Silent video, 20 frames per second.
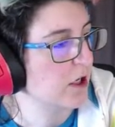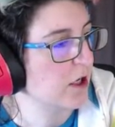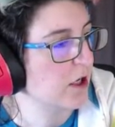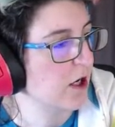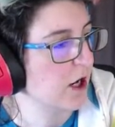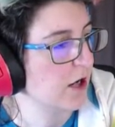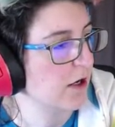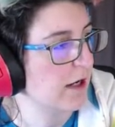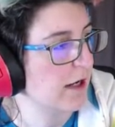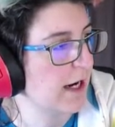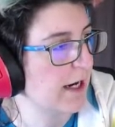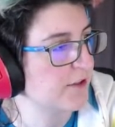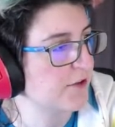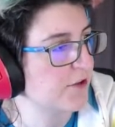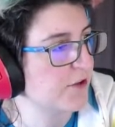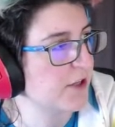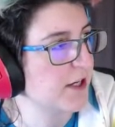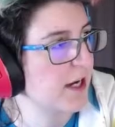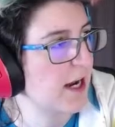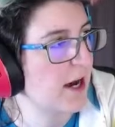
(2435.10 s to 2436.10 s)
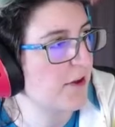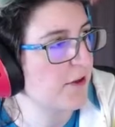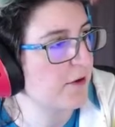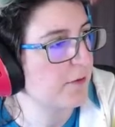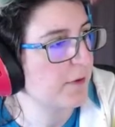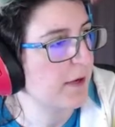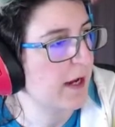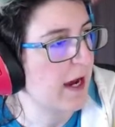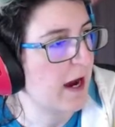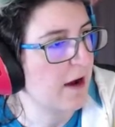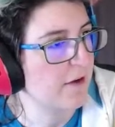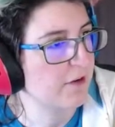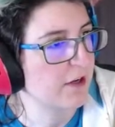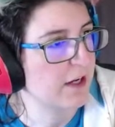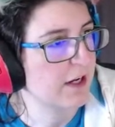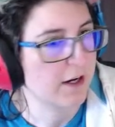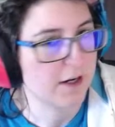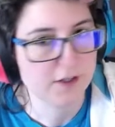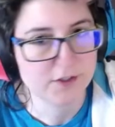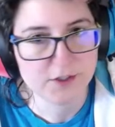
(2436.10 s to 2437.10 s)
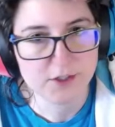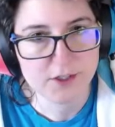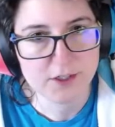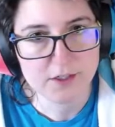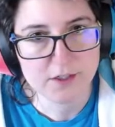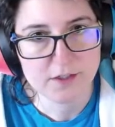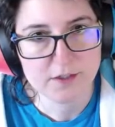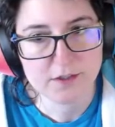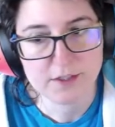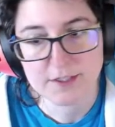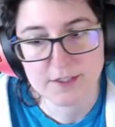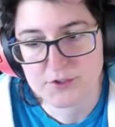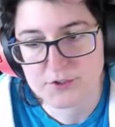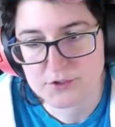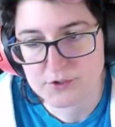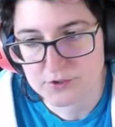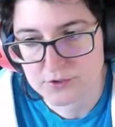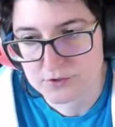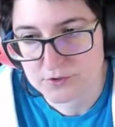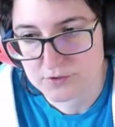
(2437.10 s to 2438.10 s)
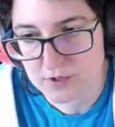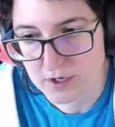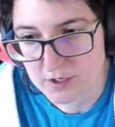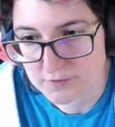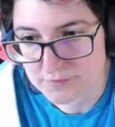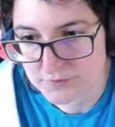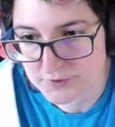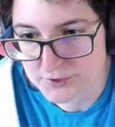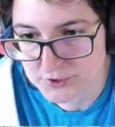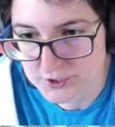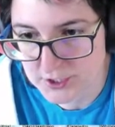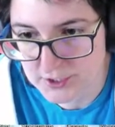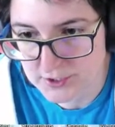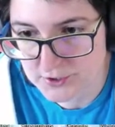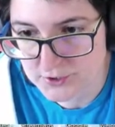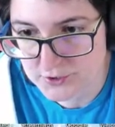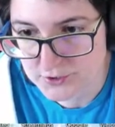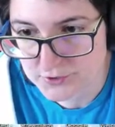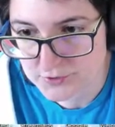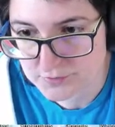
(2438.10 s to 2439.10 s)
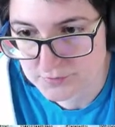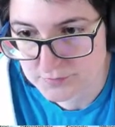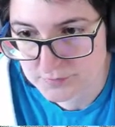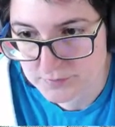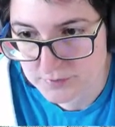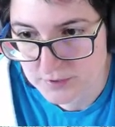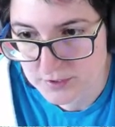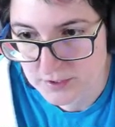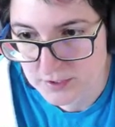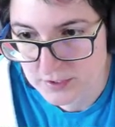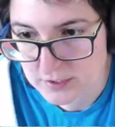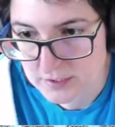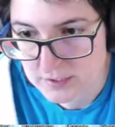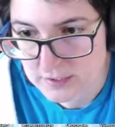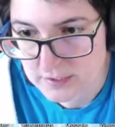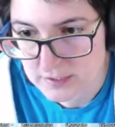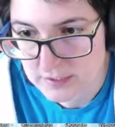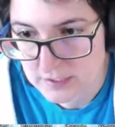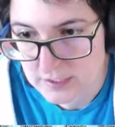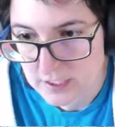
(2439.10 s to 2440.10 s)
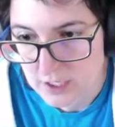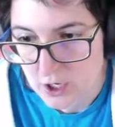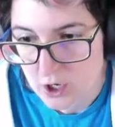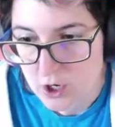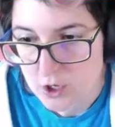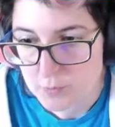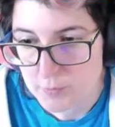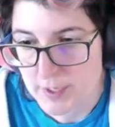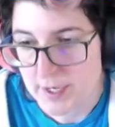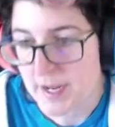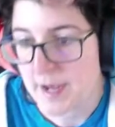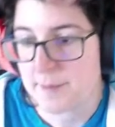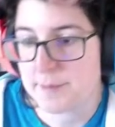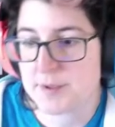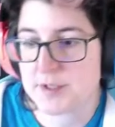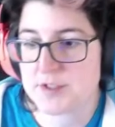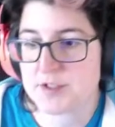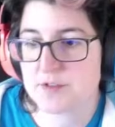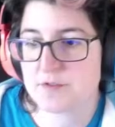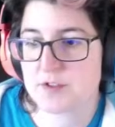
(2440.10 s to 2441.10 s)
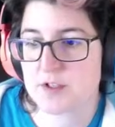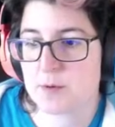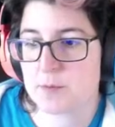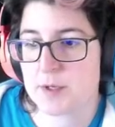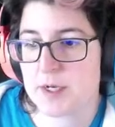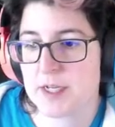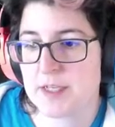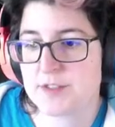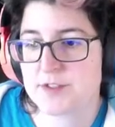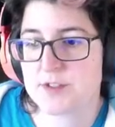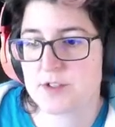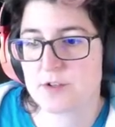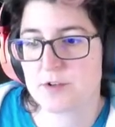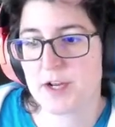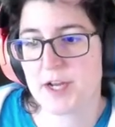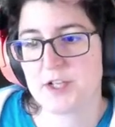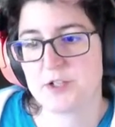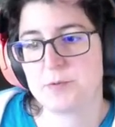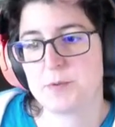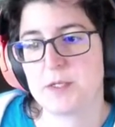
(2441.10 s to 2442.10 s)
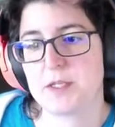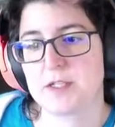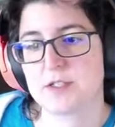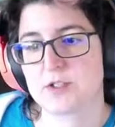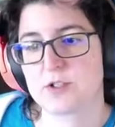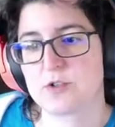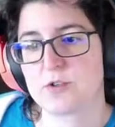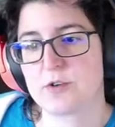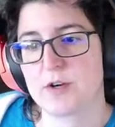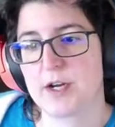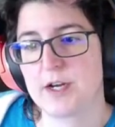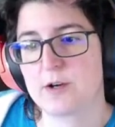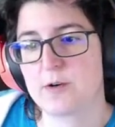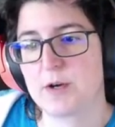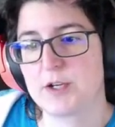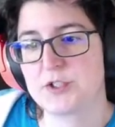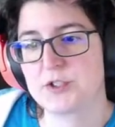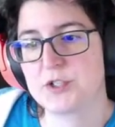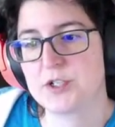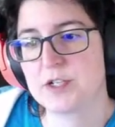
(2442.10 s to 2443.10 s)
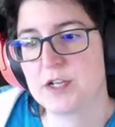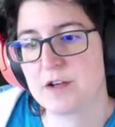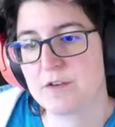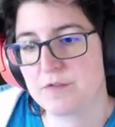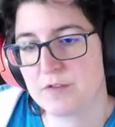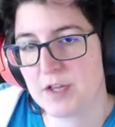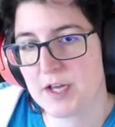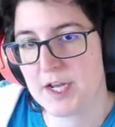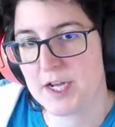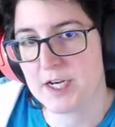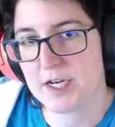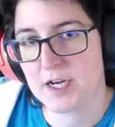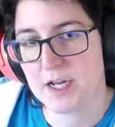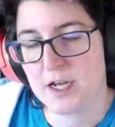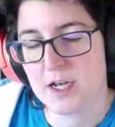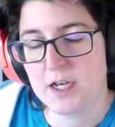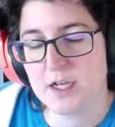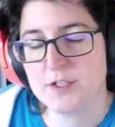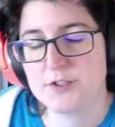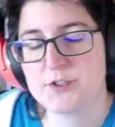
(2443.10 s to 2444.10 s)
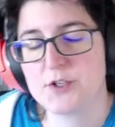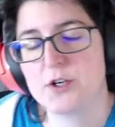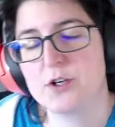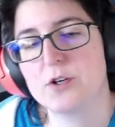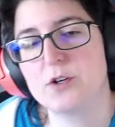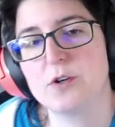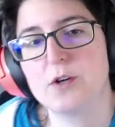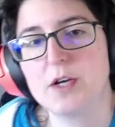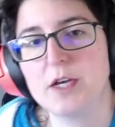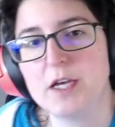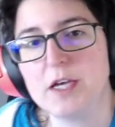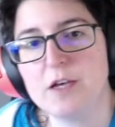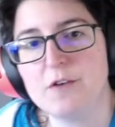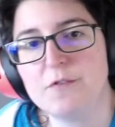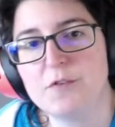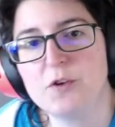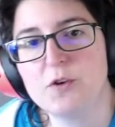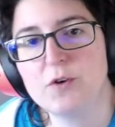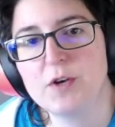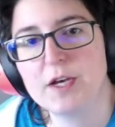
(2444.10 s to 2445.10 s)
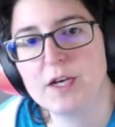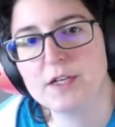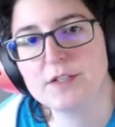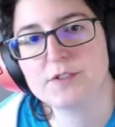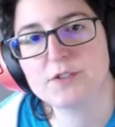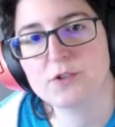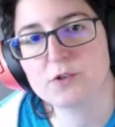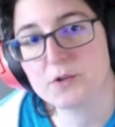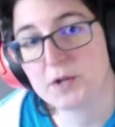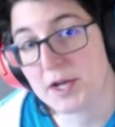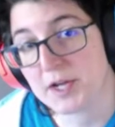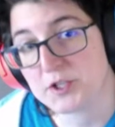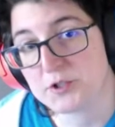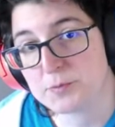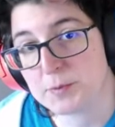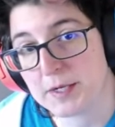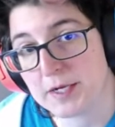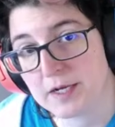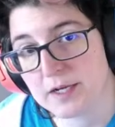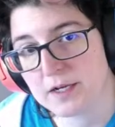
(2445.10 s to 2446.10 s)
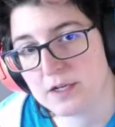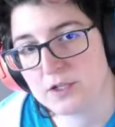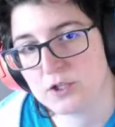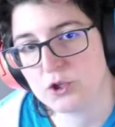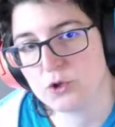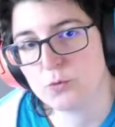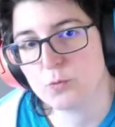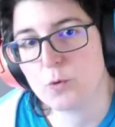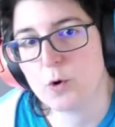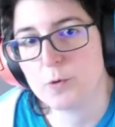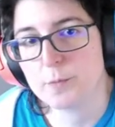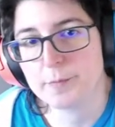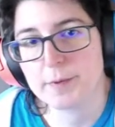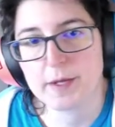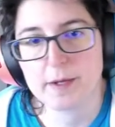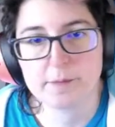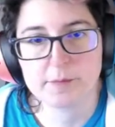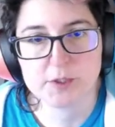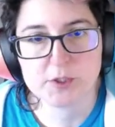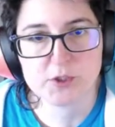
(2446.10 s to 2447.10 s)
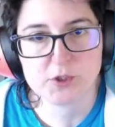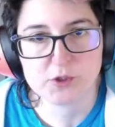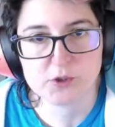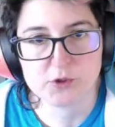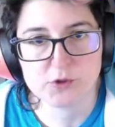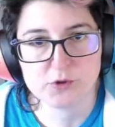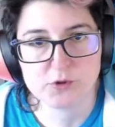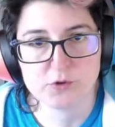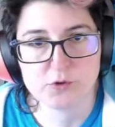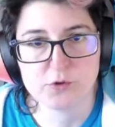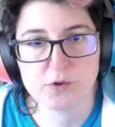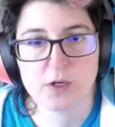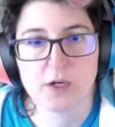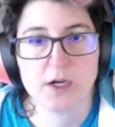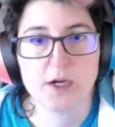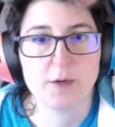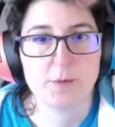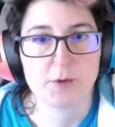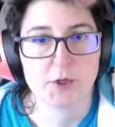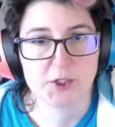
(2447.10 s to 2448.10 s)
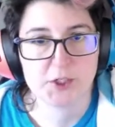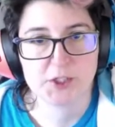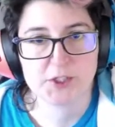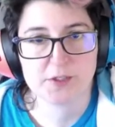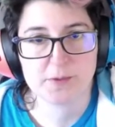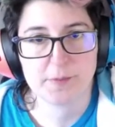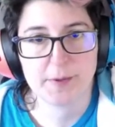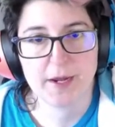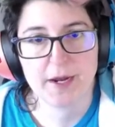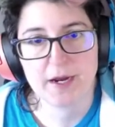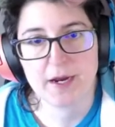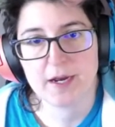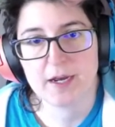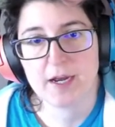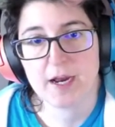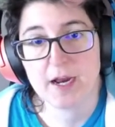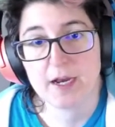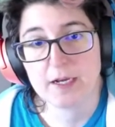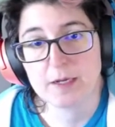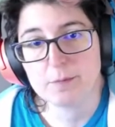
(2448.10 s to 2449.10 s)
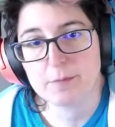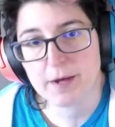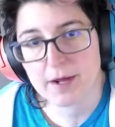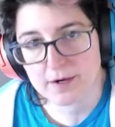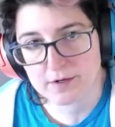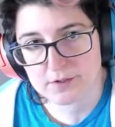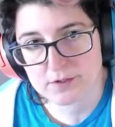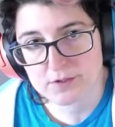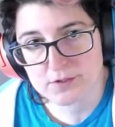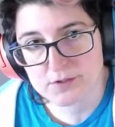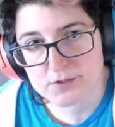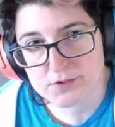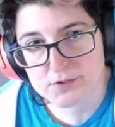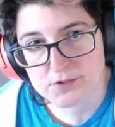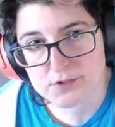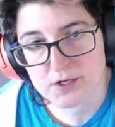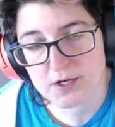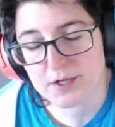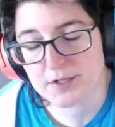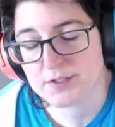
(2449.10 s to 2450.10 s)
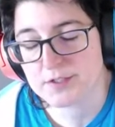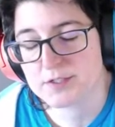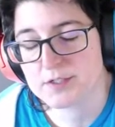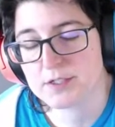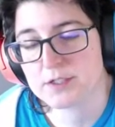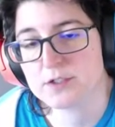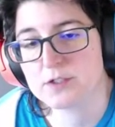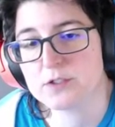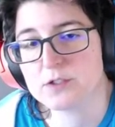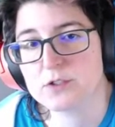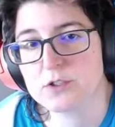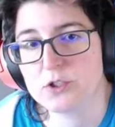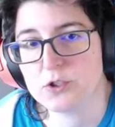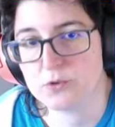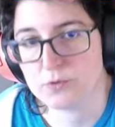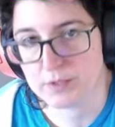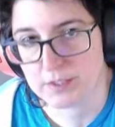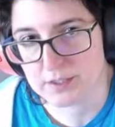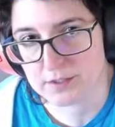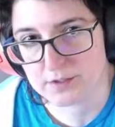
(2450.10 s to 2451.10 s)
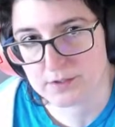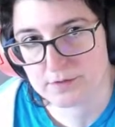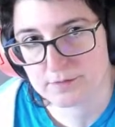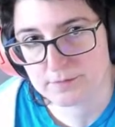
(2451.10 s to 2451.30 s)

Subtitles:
All right. So now that we have a character, let's do our first challenge. What happens if someone hits 0 HP? That's a great question, Nephlite. So if you hit 0 HP, you won't be able to participate in any battles until you heal.